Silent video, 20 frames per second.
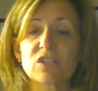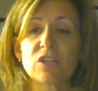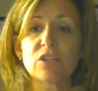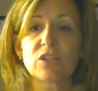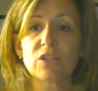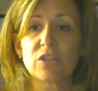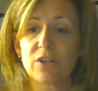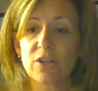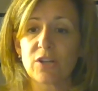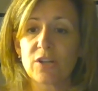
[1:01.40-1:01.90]
to
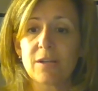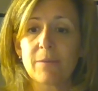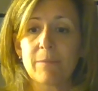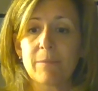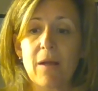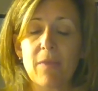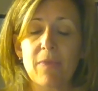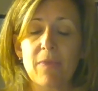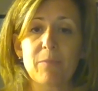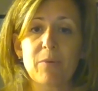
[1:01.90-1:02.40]
learn
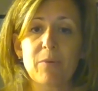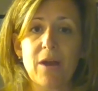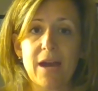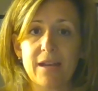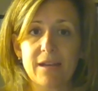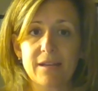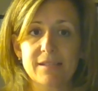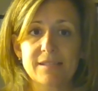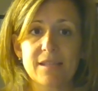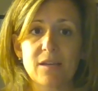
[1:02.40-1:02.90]
about the
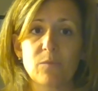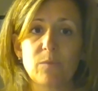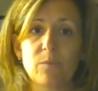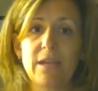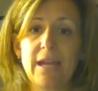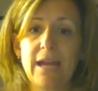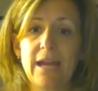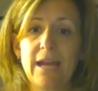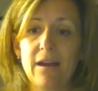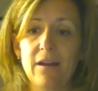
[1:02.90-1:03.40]
products that
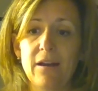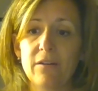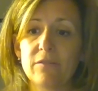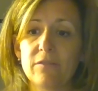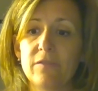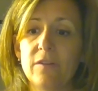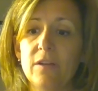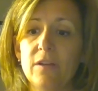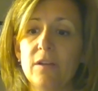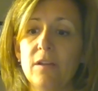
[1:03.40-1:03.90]
we
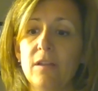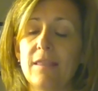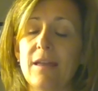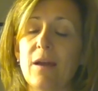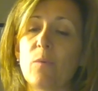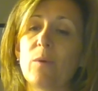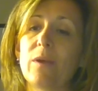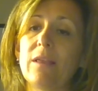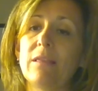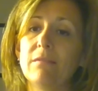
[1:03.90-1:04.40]
have,
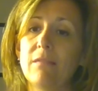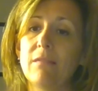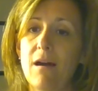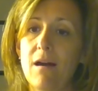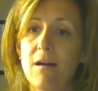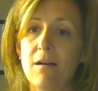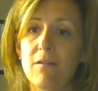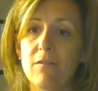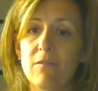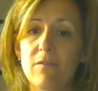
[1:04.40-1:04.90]
that we
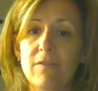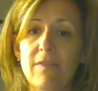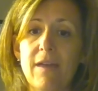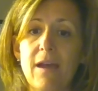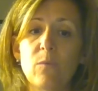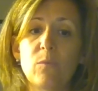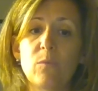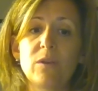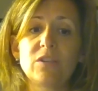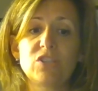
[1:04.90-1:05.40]
love,
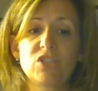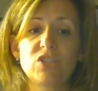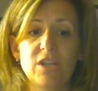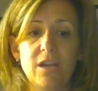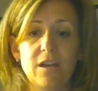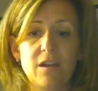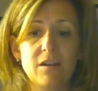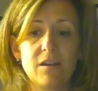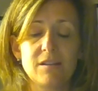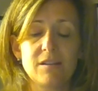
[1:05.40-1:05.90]
that we
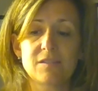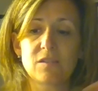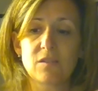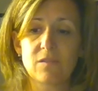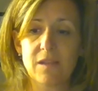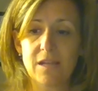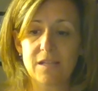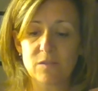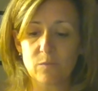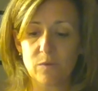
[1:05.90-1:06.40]
share. And
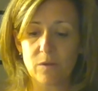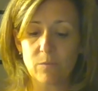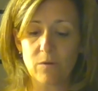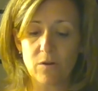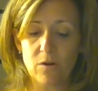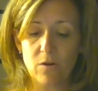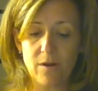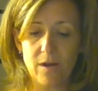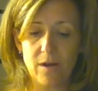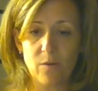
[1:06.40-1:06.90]
so that's where
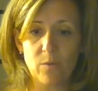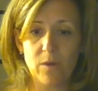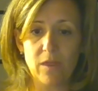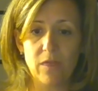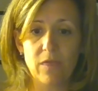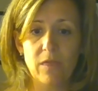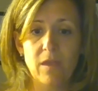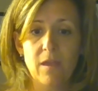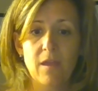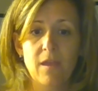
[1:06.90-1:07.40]
we're going
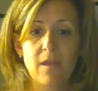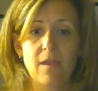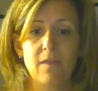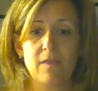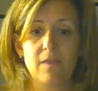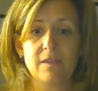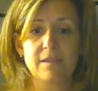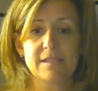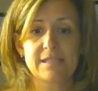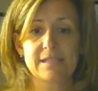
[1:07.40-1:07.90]
with
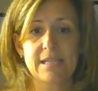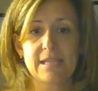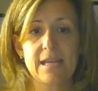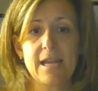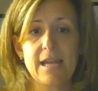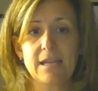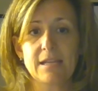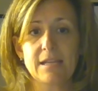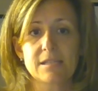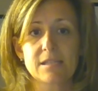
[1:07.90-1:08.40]
this
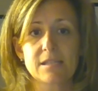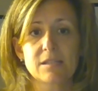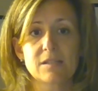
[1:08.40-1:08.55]
tonight.